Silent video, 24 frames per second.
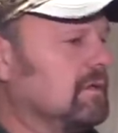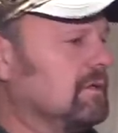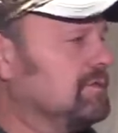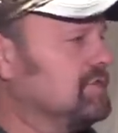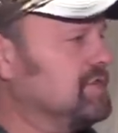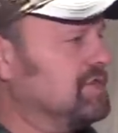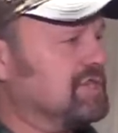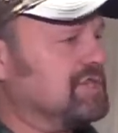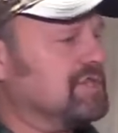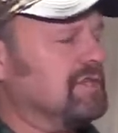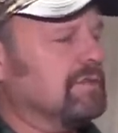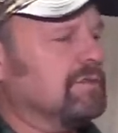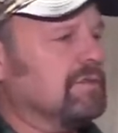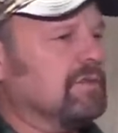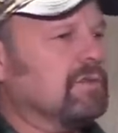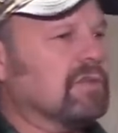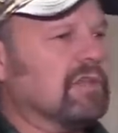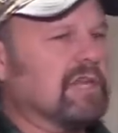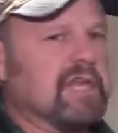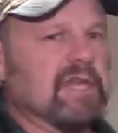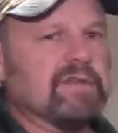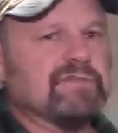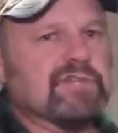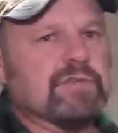just in the
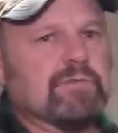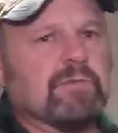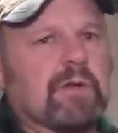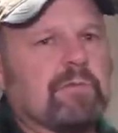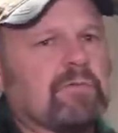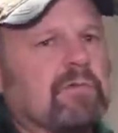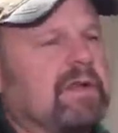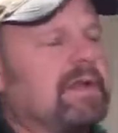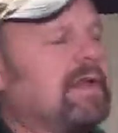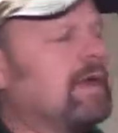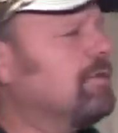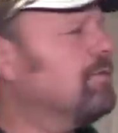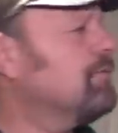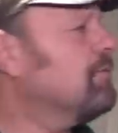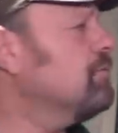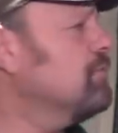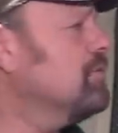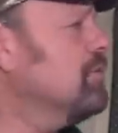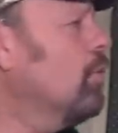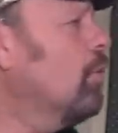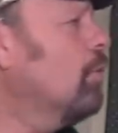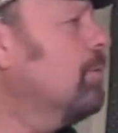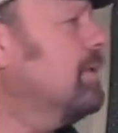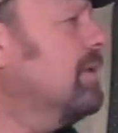leaves. He went right down through
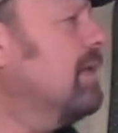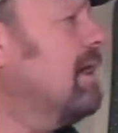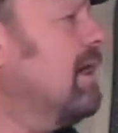the open